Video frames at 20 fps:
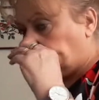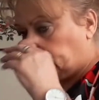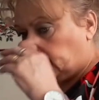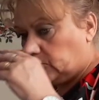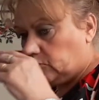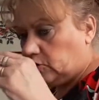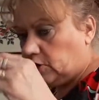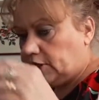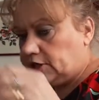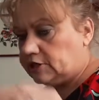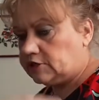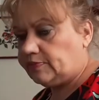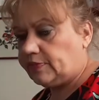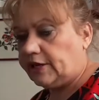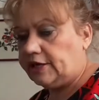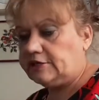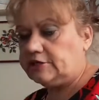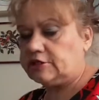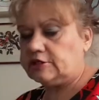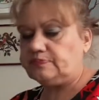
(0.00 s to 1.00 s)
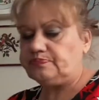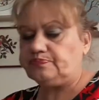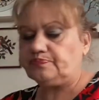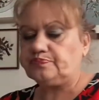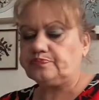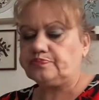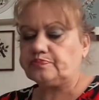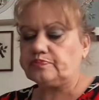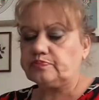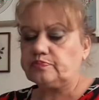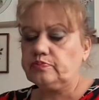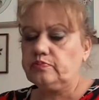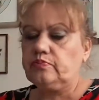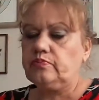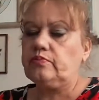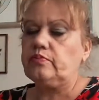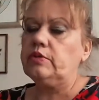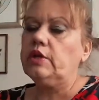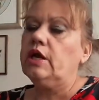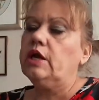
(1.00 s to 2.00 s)
You alright, Spence?
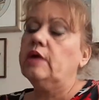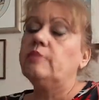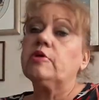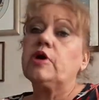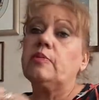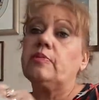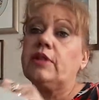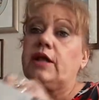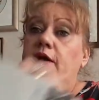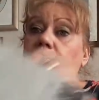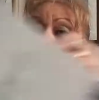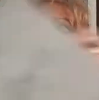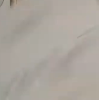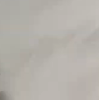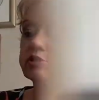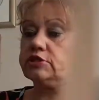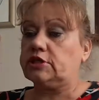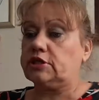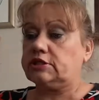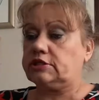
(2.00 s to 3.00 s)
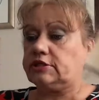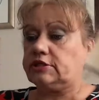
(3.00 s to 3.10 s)
I'm in a black box this